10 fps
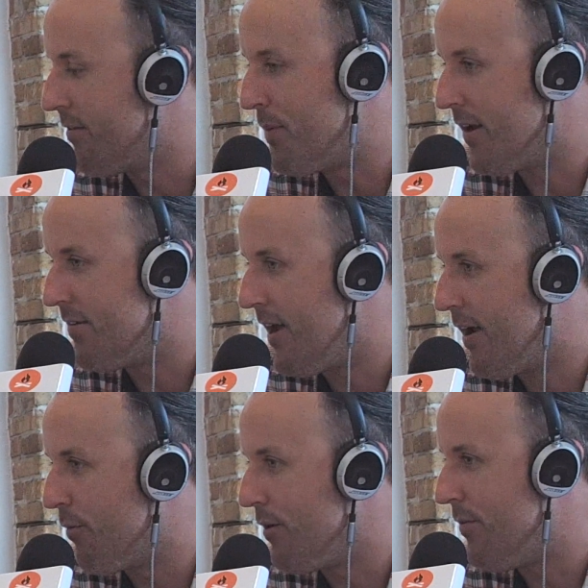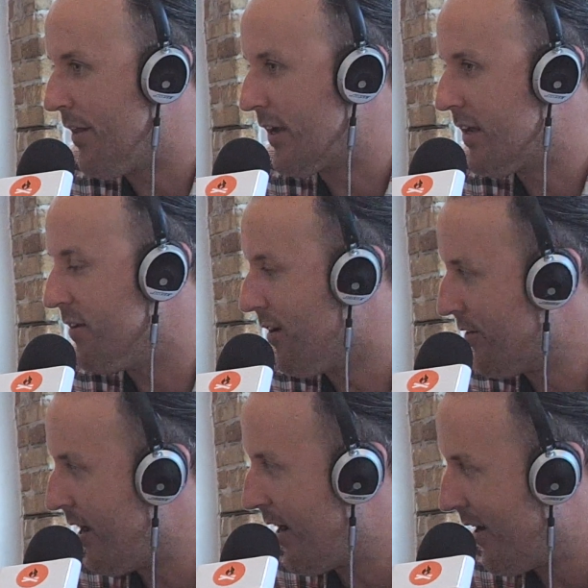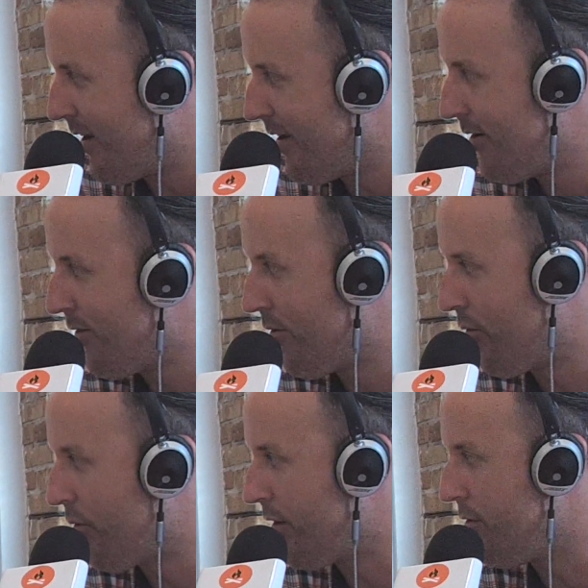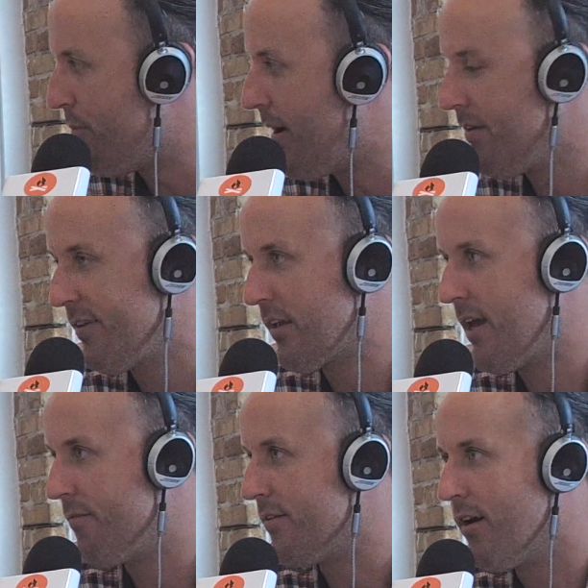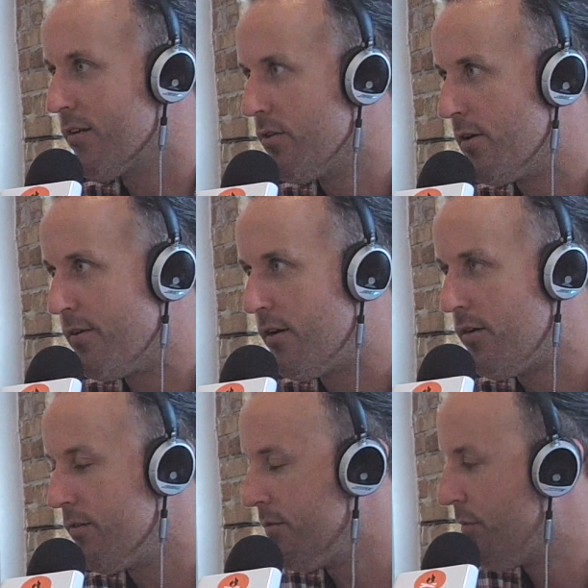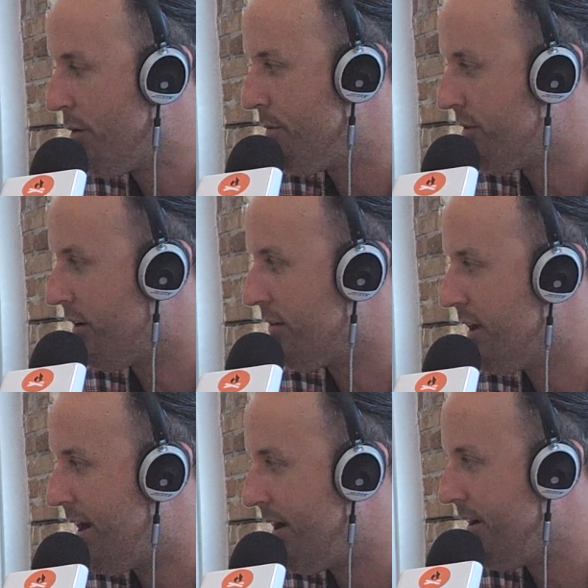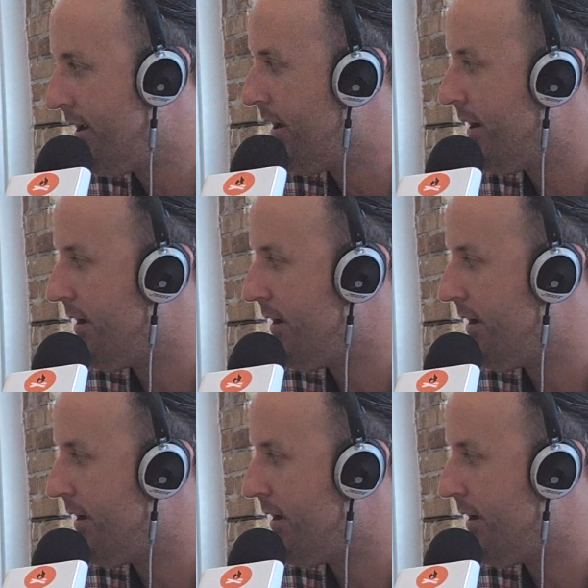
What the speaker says: It's been a day where you've had the kids all day, where you basically haven't talked to an adult pretty much all day.